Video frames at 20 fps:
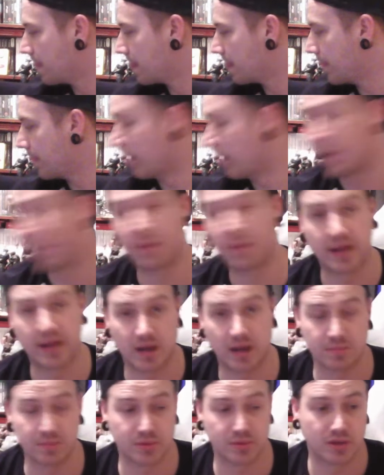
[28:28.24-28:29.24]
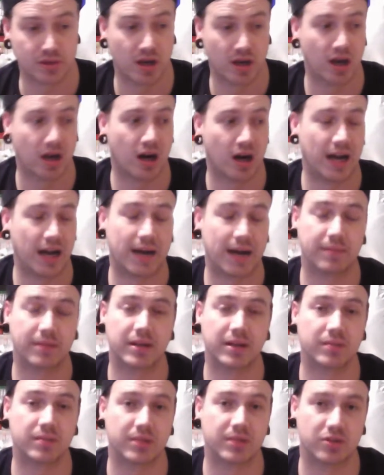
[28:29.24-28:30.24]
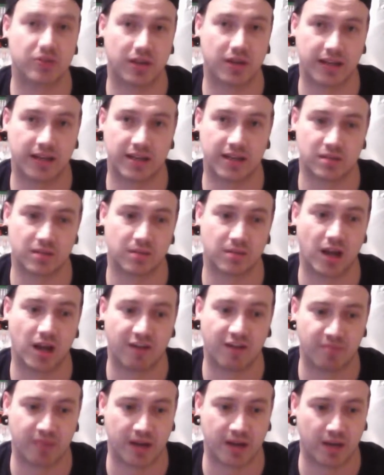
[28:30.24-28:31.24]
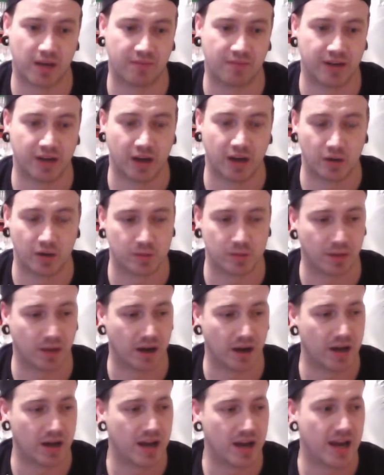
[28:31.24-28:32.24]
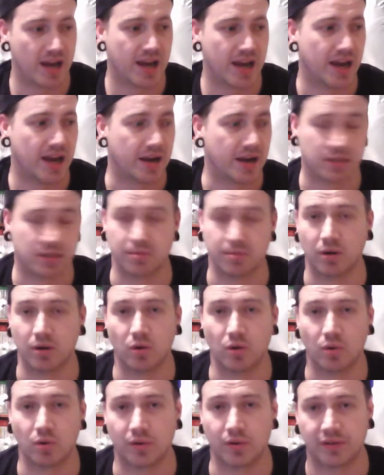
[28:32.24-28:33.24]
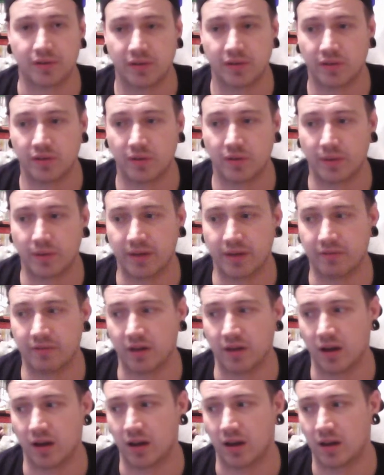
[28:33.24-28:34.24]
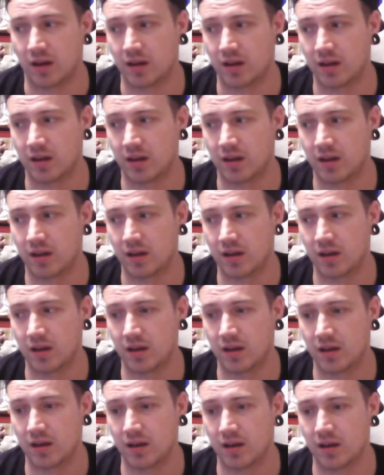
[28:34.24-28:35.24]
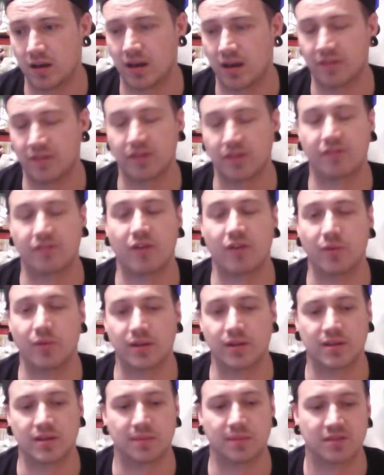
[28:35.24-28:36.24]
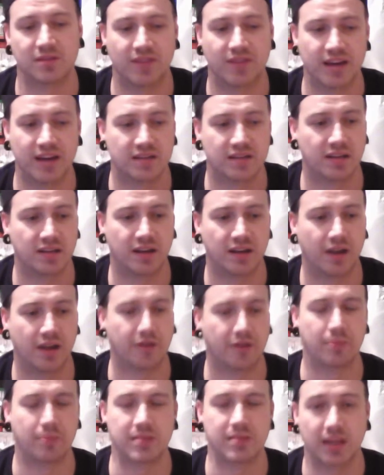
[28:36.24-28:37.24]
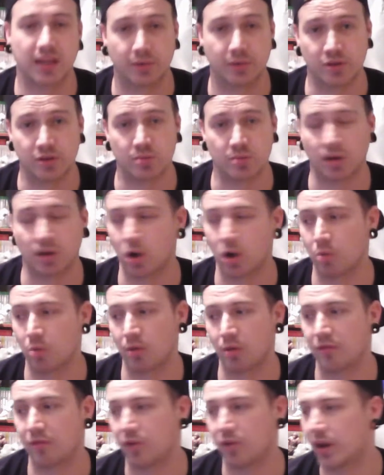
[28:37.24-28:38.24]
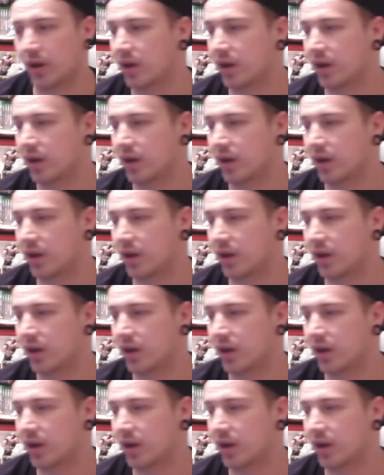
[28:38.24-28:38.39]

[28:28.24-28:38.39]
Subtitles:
my pickups. I am going to be trying to get some live pickup videos, but it's a bit awkward with having a phone in someone's face, and I don't particularly want to use my GoPro for it.